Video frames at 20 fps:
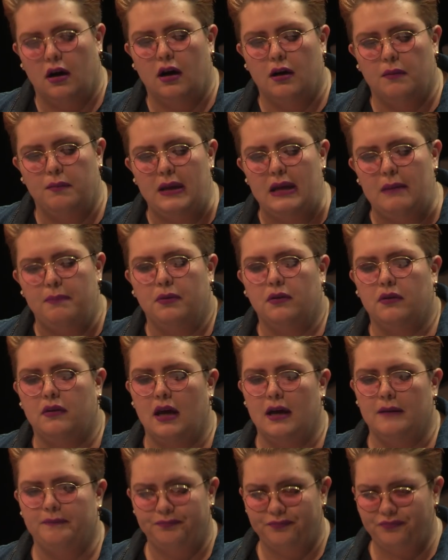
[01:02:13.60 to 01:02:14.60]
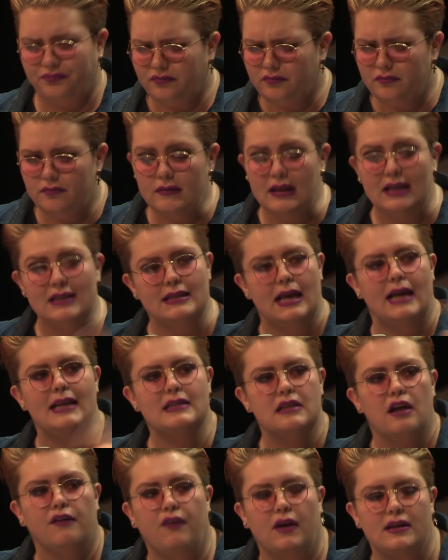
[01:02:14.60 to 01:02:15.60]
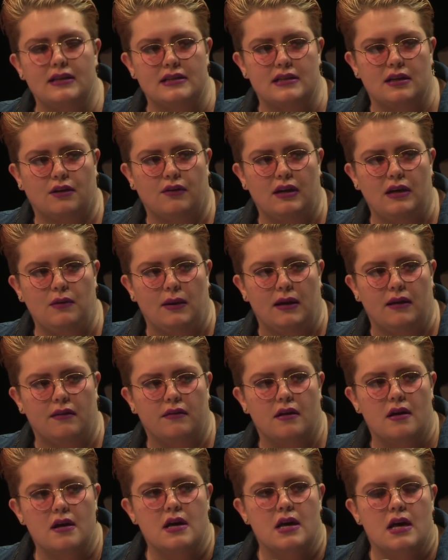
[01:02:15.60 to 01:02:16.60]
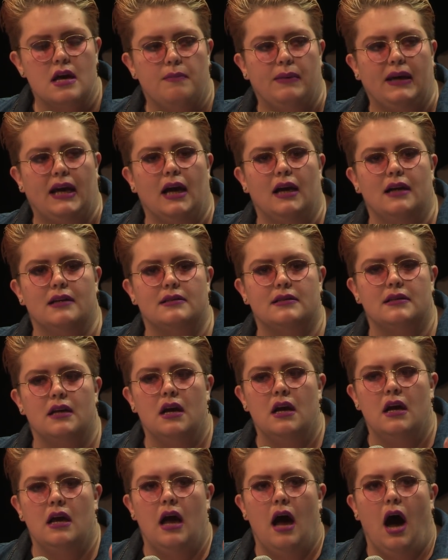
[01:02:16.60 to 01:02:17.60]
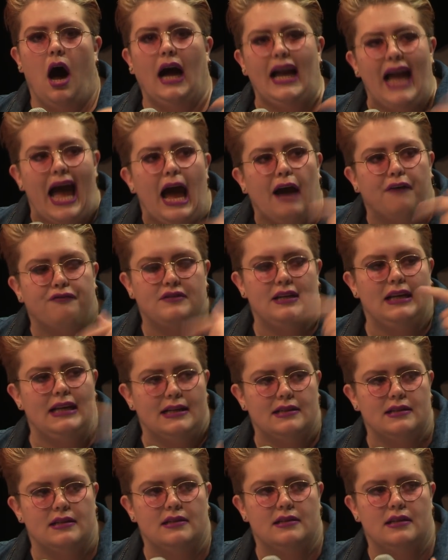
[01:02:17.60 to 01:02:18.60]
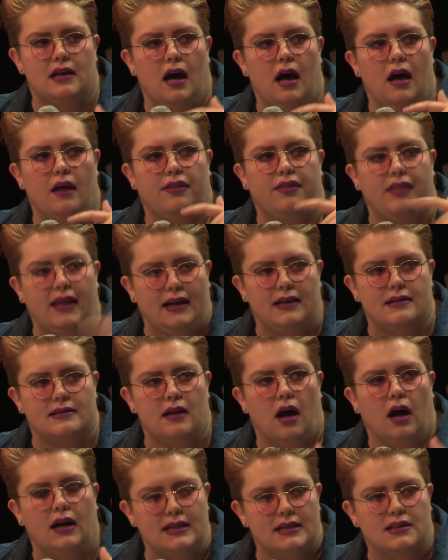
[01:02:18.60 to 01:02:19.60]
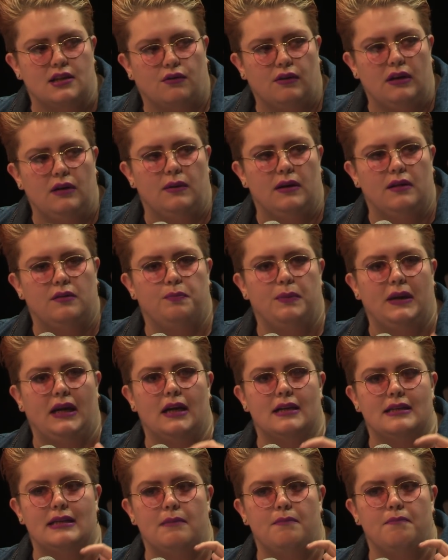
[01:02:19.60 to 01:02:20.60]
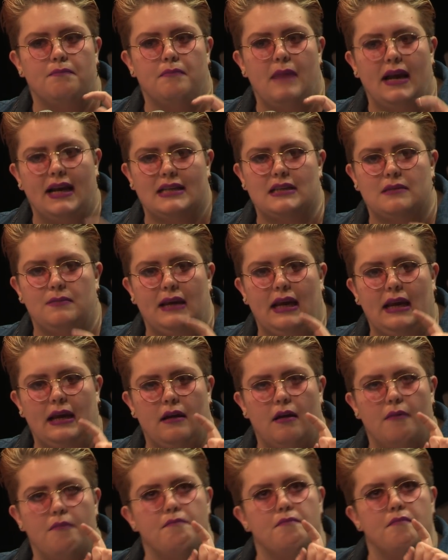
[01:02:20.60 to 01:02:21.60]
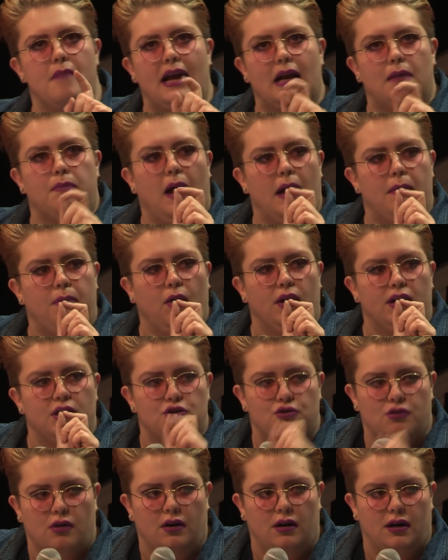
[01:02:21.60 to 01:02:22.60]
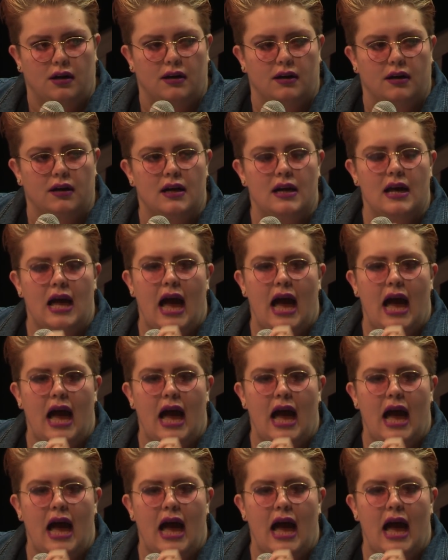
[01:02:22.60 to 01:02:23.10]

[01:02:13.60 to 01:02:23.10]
are people that say stuff I disagree with because I have to listen to things that I disagree with because it makes me make my point stronger.